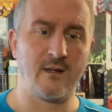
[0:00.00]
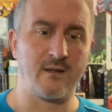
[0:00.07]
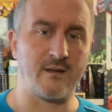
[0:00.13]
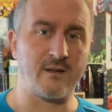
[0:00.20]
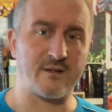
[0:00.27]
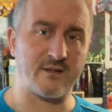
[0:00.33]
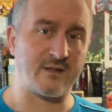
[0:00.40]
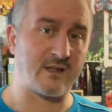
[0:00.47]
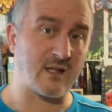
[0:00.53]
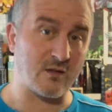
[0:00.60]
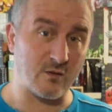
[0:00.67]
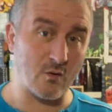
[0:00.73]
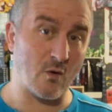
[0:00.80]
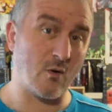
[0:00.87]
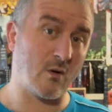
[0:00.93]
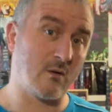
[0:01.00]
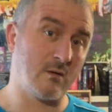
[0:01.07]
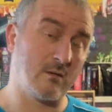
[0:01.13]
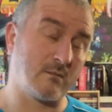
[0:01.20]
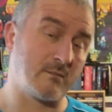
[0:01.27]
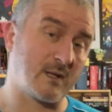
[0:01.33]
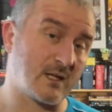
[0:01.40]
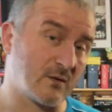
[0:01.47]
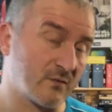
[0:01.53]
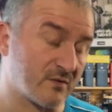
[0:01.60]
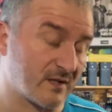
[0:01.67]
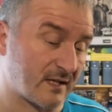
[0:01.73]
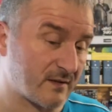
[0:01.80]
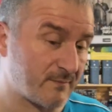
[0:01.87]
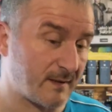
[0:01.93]
This did not meet those
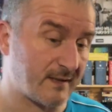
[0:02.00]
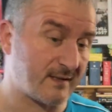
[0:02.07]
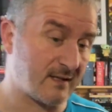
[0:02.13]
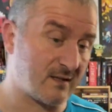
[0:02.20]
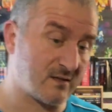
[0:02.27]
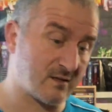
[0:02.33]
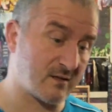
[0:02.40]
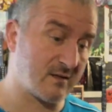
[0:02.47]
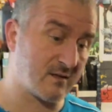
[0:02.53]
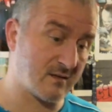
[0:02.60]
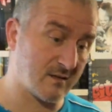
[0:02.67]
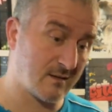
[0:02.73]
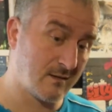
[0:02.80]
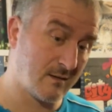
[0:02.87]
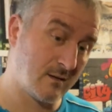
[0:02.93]
expectations.